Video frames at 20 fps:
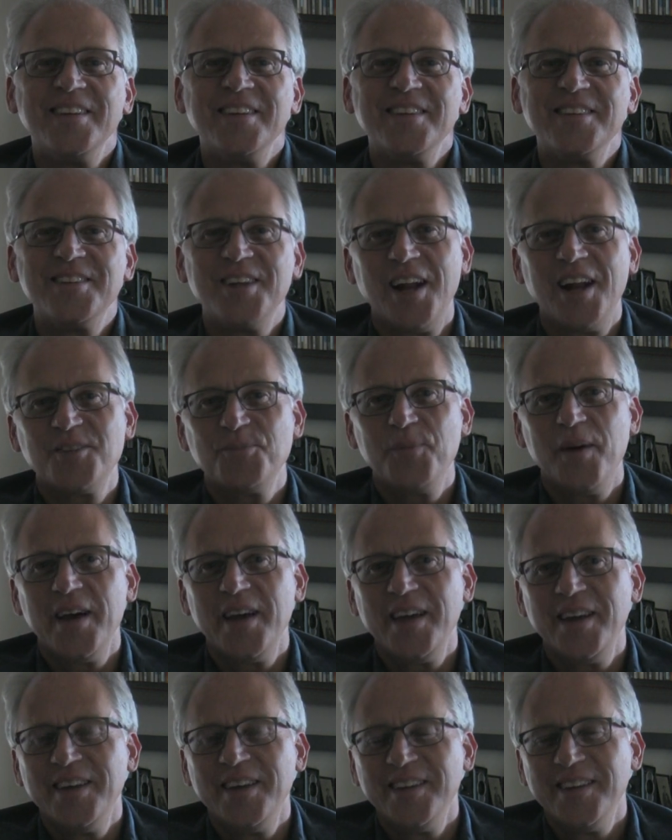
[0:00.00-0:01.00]
So that's
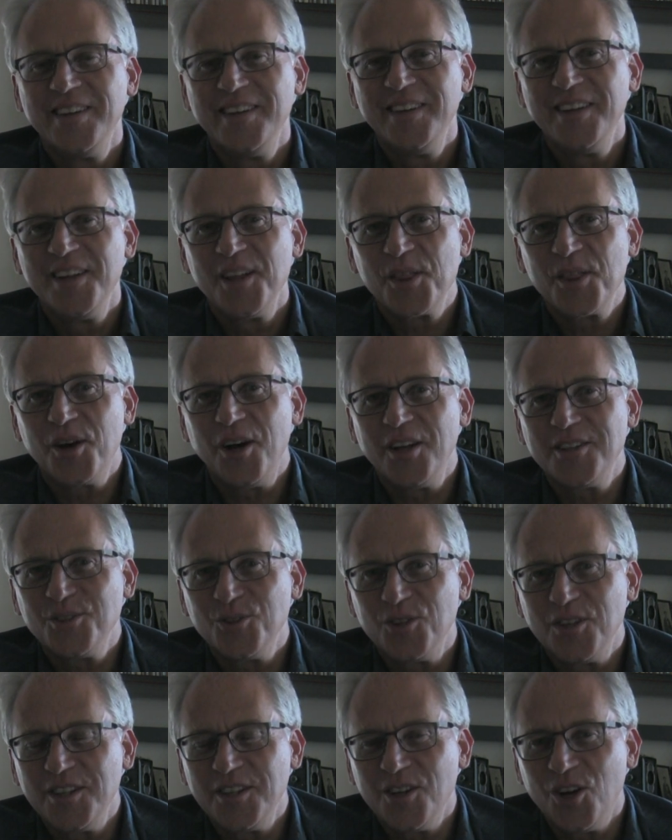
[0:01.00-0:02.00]
my thoughts
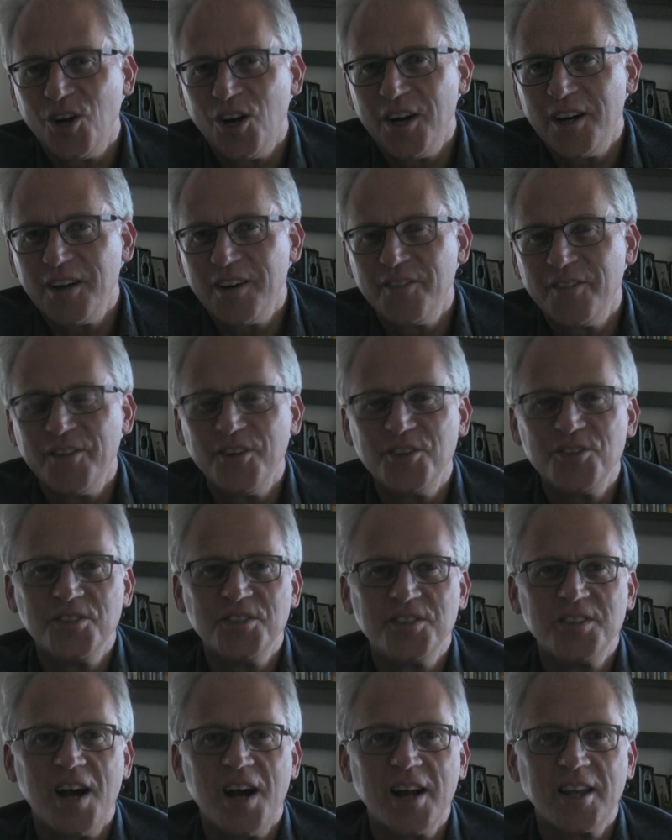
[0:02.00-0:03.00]
on art
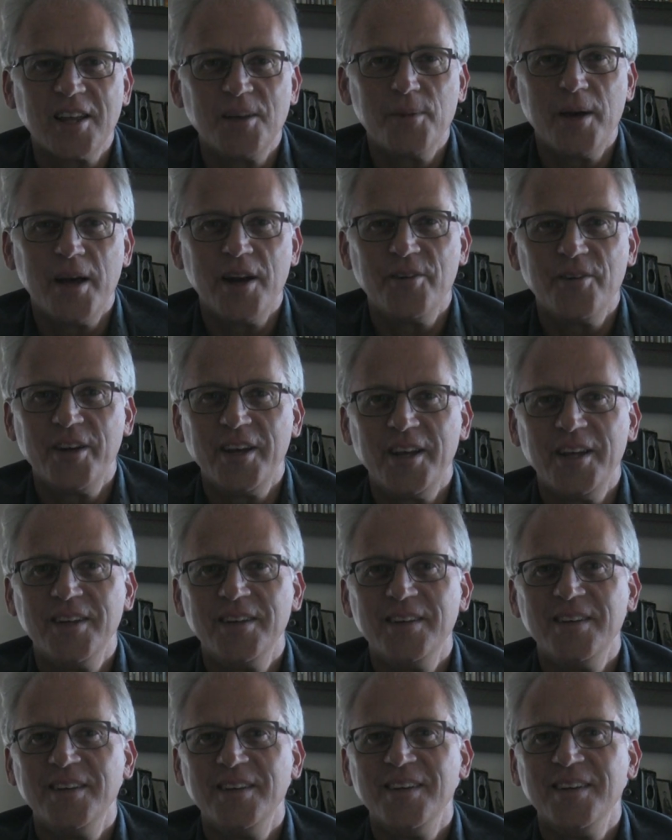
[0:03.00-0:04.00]
versus documentary.
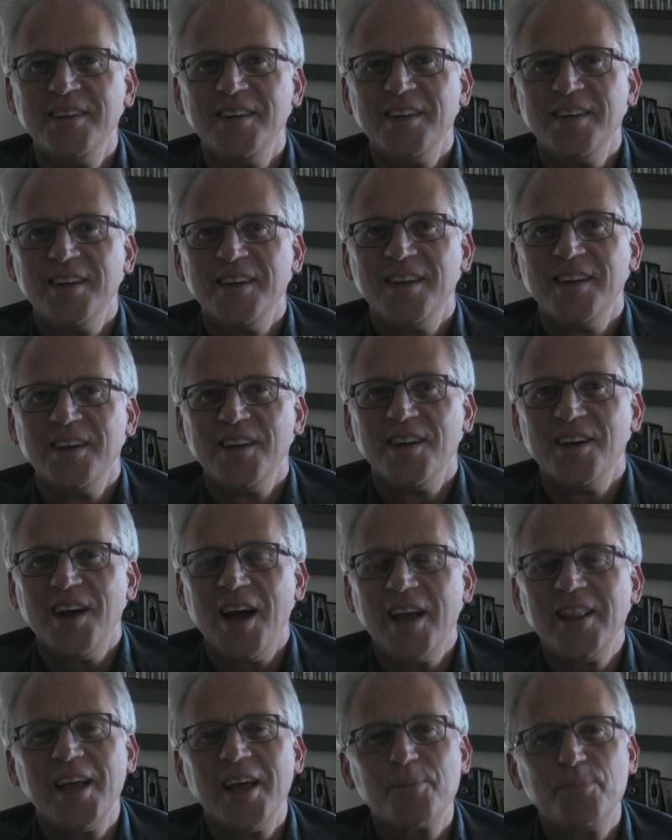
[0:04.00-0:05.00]

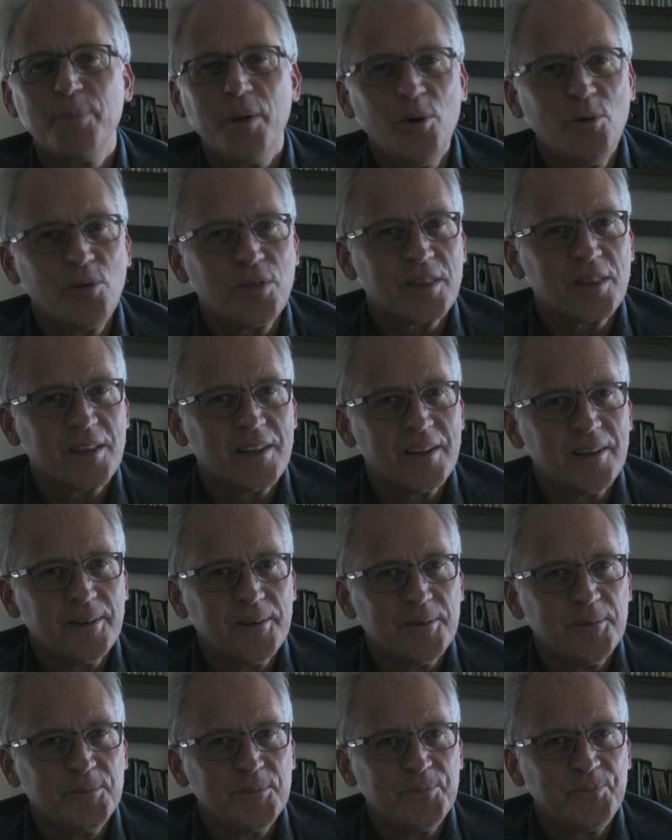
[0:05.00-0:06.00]
I like both.
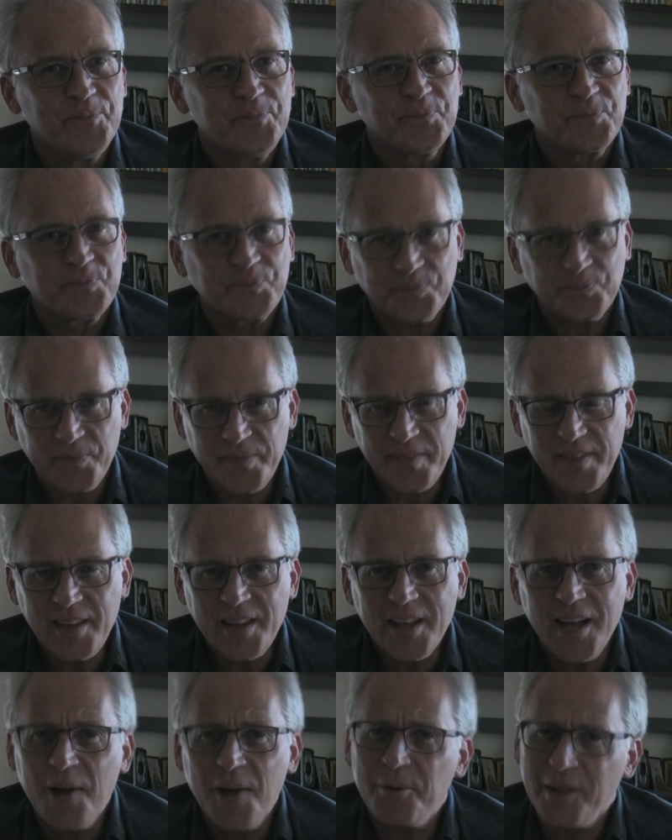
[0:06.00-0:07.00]

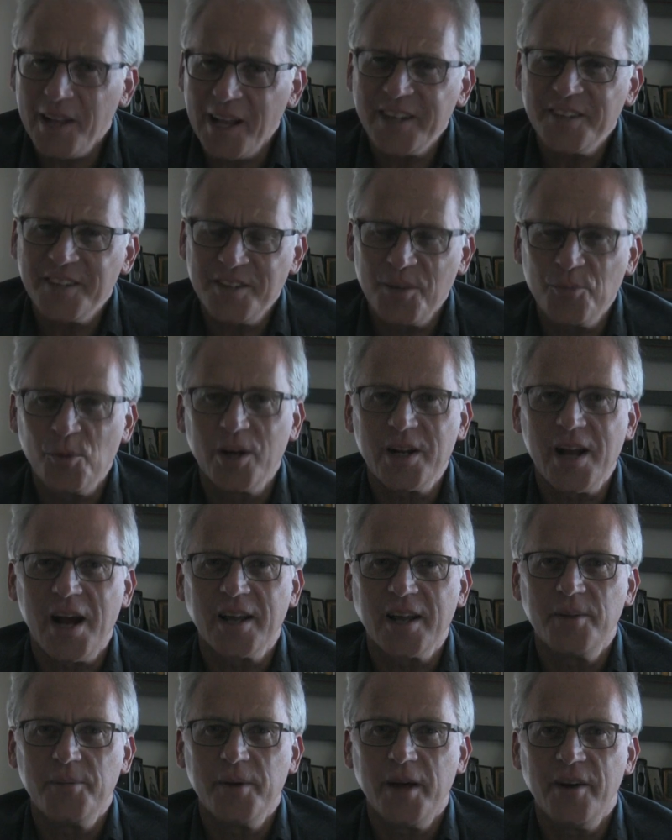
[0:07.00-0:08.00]
I would like to see more
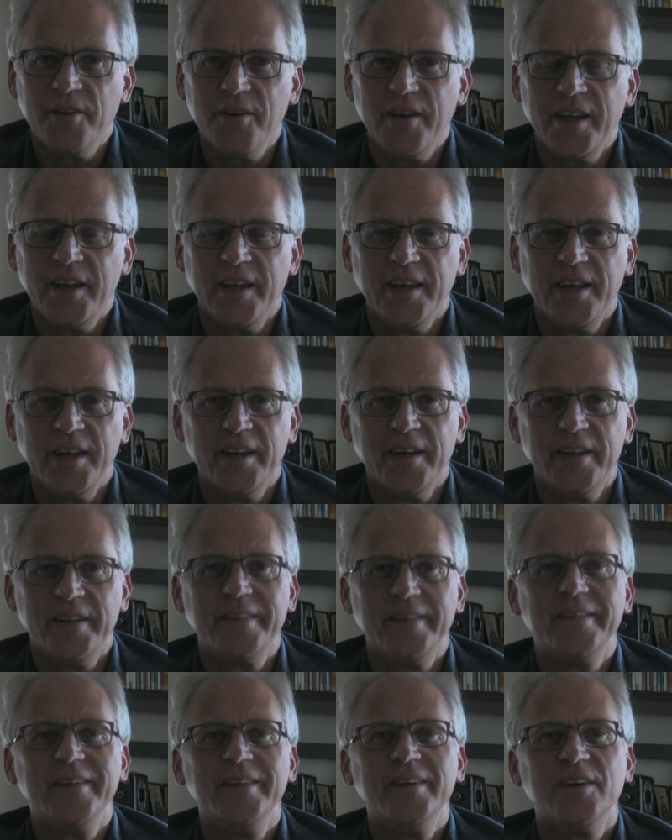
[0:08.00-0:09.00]
documentary
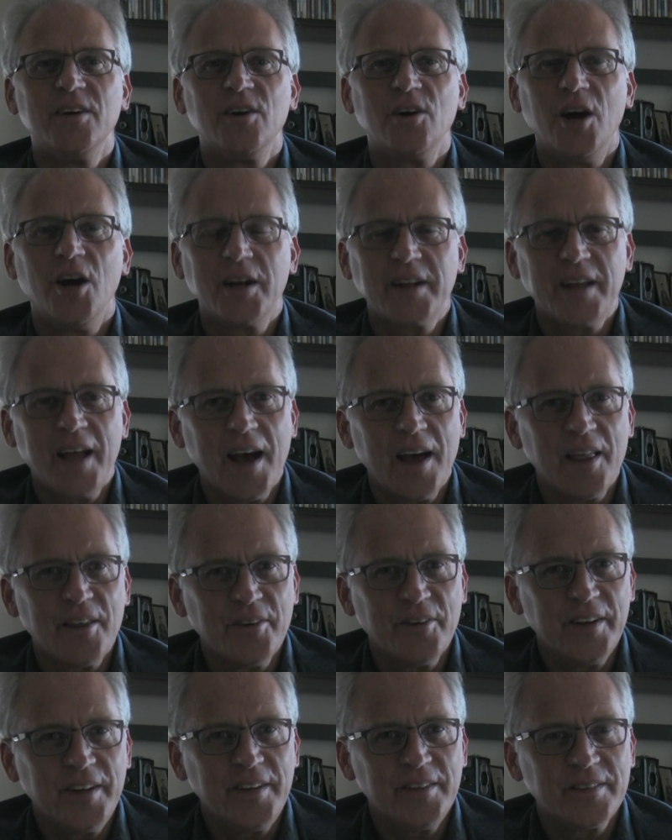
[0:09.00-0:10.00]
in art
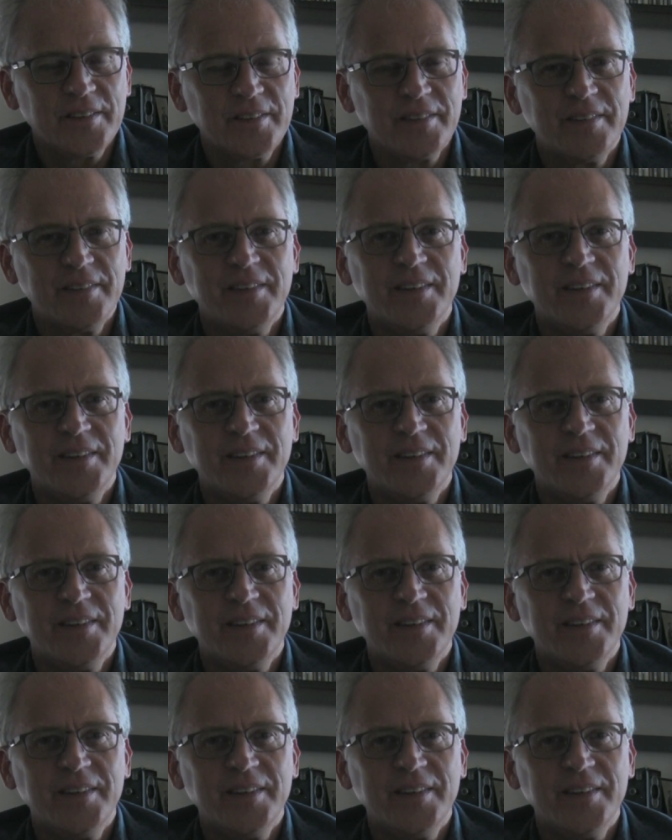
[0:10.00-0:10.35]
galleries.